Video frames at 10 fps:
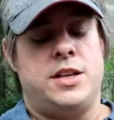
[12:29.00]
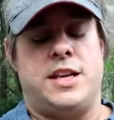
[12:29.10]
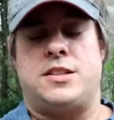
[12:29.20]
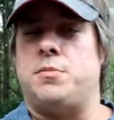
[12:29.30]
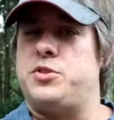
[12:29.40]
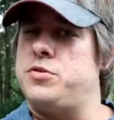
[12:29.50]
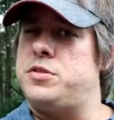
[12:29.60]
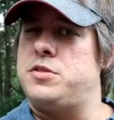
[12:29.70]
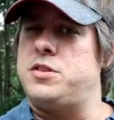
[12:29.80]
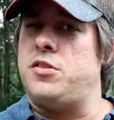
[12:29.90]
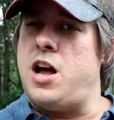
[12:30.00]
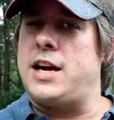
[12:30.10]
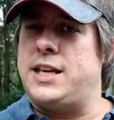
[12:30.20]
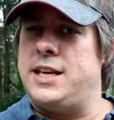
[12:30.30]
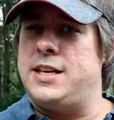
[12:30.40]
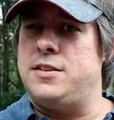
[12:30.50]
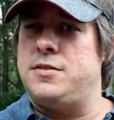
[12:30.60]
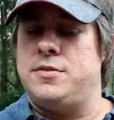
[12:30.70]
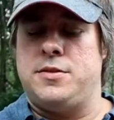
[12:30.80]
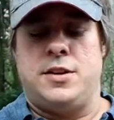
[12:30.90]
get some juices to lock in,
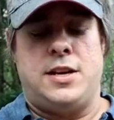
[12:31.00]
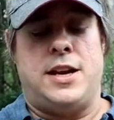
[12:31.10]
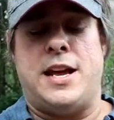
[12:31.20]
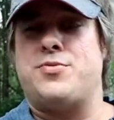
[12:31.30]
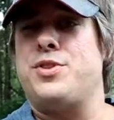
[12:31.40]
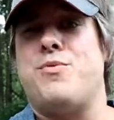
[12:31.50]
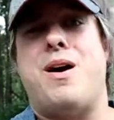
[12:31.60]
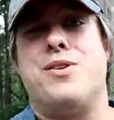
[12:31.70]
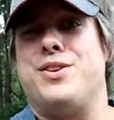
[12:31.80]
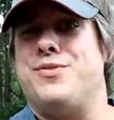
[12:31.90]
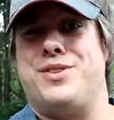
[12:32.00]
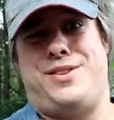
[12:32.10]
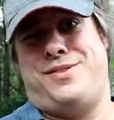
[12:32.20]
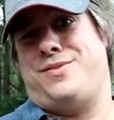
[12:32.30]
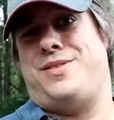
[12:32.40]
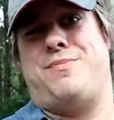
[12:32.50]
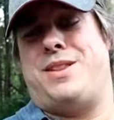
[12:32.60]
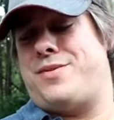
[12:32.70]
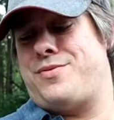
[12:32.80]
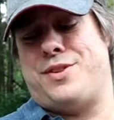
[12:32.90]
and that's really why we're doing it. I mean,
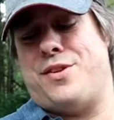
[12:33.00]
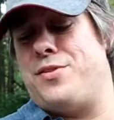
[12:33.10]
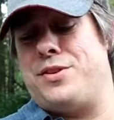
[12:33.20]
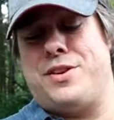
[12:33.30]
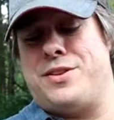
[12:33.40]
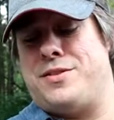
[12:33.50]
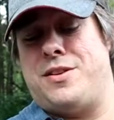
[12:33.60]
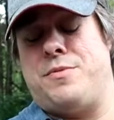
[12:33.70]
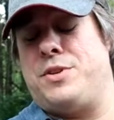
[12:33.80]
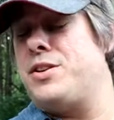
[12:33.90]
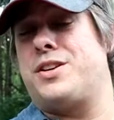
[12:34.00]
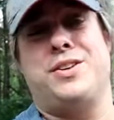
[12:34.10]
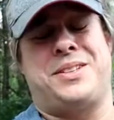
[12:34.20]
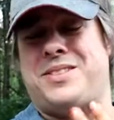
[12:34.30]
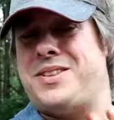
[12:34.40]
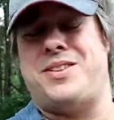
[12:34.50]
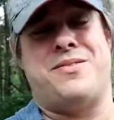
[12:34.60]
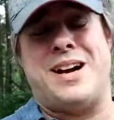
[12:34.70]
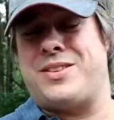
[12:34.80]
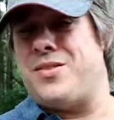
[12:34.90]
that's really the only reason. You could cook this
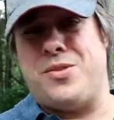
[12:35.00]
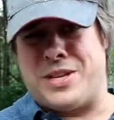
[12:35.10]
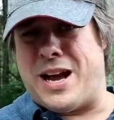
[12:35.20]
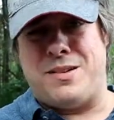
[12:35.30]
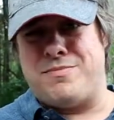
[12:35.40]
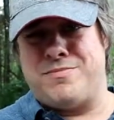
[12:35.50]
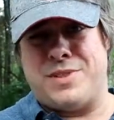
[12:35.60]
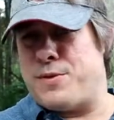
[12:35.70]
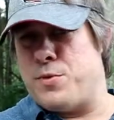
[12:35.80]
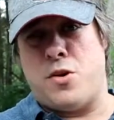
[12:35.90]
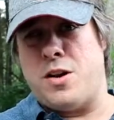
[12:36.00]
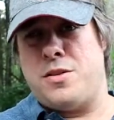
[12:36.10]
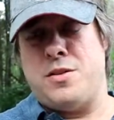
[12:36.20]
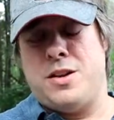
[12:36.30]
indirect the whole time if you want,